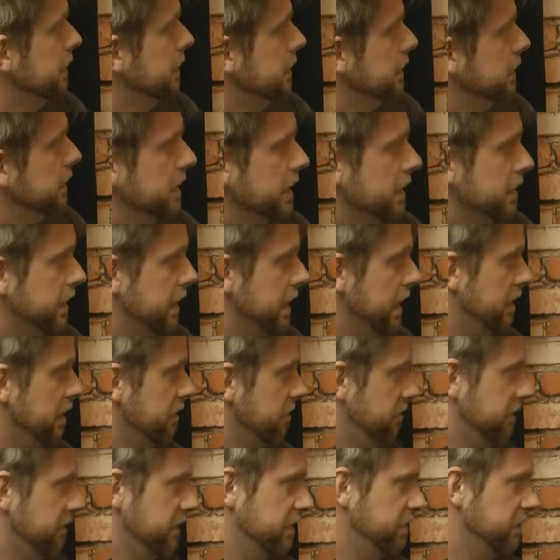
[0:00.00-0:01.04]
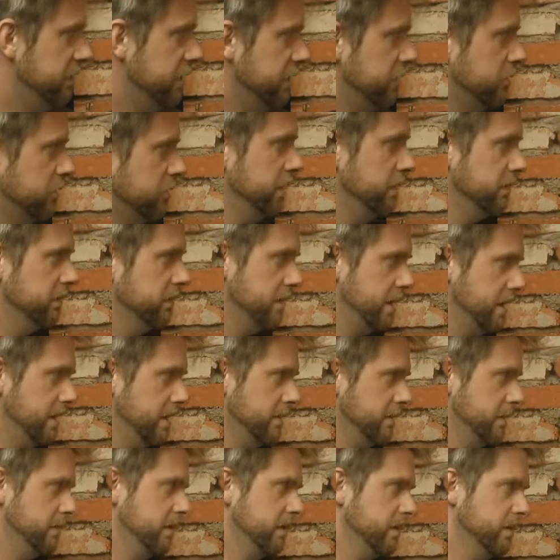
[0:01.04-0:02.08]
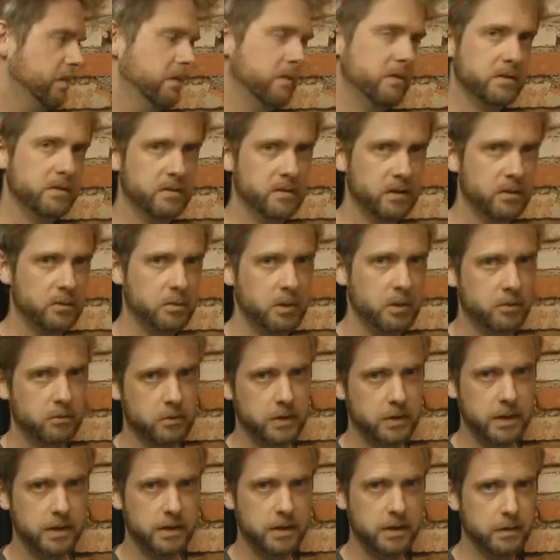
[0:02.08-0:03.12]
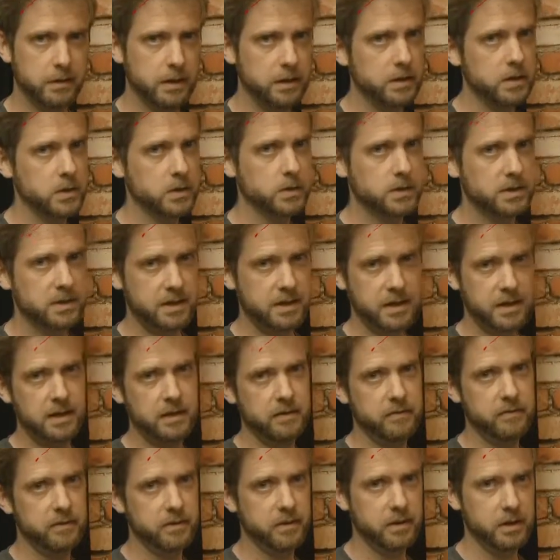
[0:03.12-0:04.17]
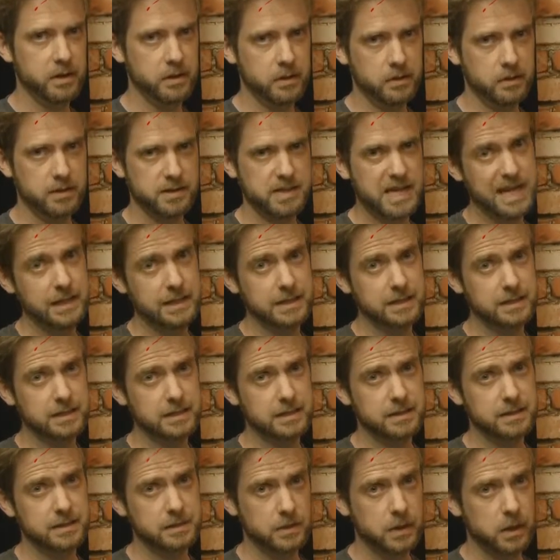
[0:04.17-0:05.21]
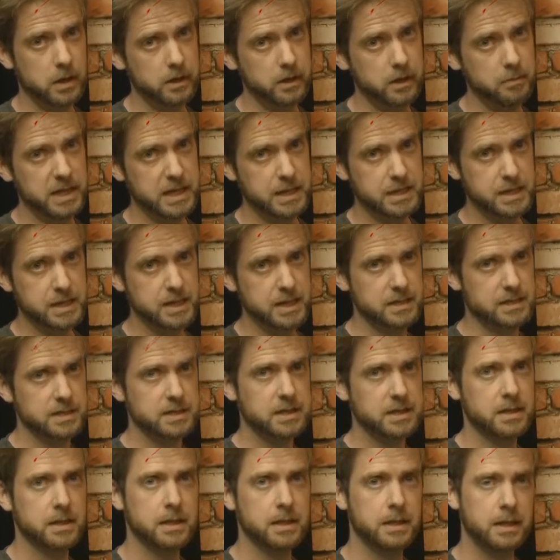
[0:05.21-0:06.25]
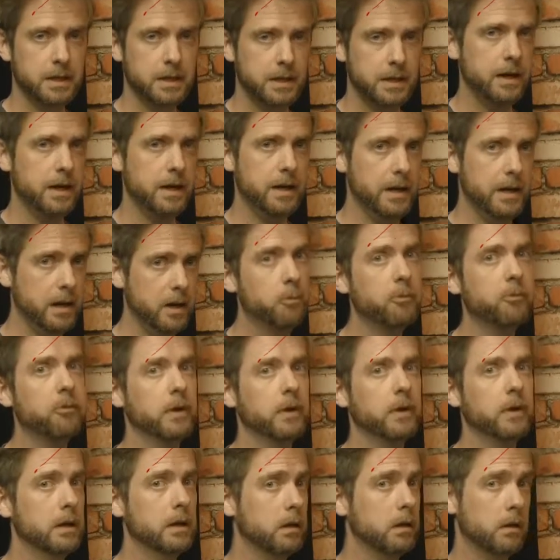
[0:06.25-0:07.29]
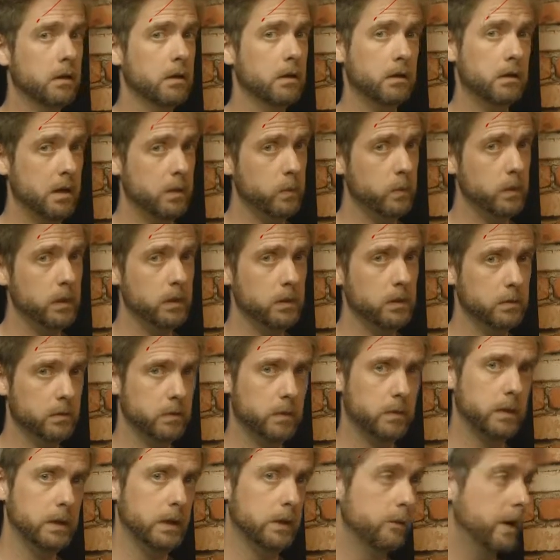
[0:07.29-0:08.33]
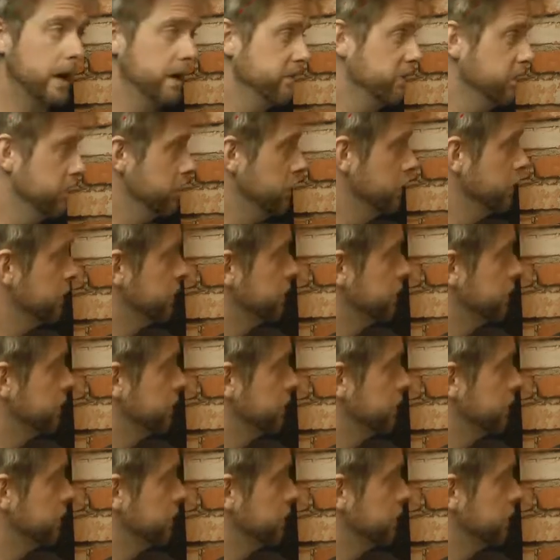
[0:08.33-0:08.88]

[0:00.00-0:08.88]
Yeah, the Alpha 6Ps and the Tactician 6Ps right now, they don't have their talents on the PTS. Hopefully, they will arrive soon.